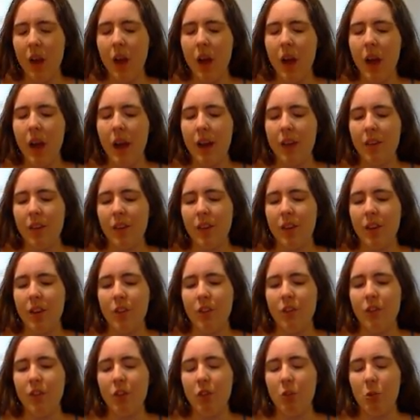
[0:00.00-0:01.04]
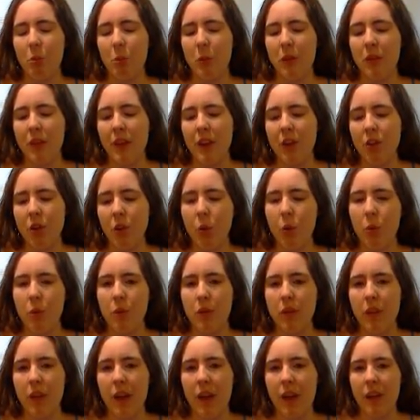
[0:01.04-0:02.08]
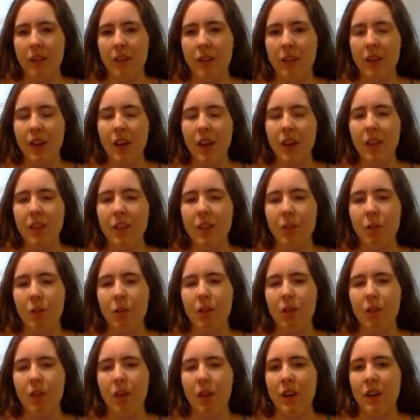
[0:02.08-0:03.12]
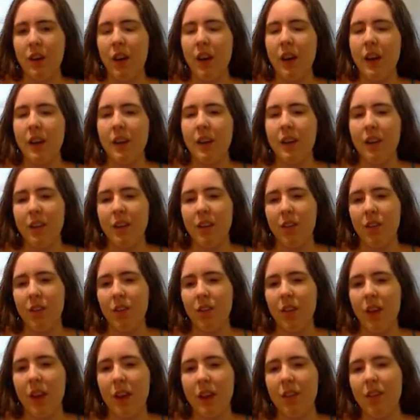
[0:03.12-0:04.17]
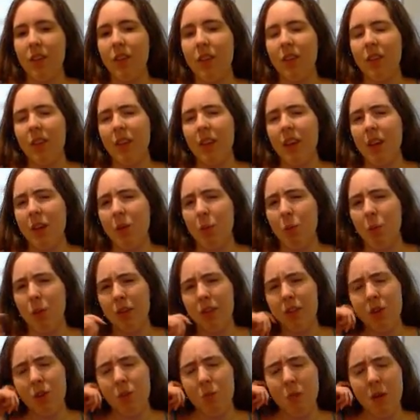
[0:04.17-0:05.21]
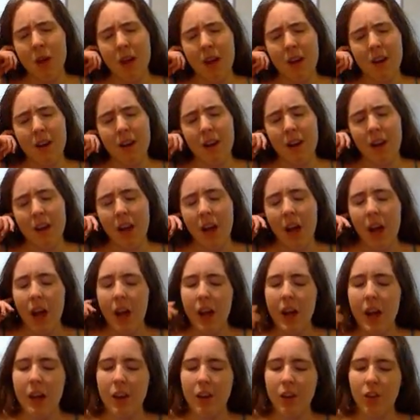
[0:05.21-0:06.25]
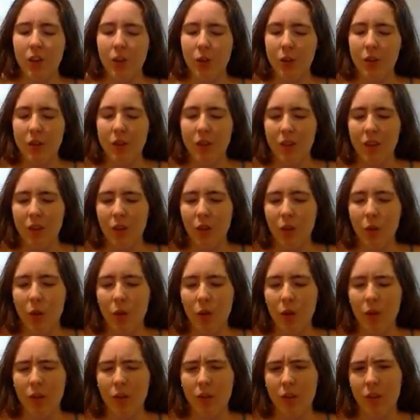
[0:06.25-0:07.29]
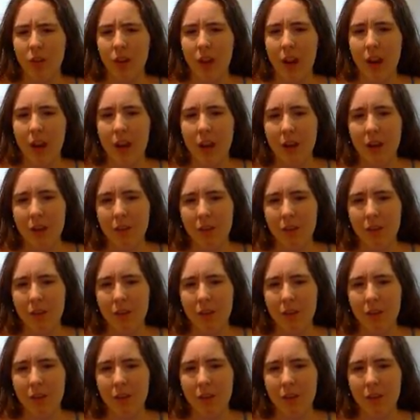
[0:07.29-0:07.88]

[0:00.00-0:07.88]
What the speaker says: as an individual, but they know that there is a Titan that is in league with humanity. And so this has caused a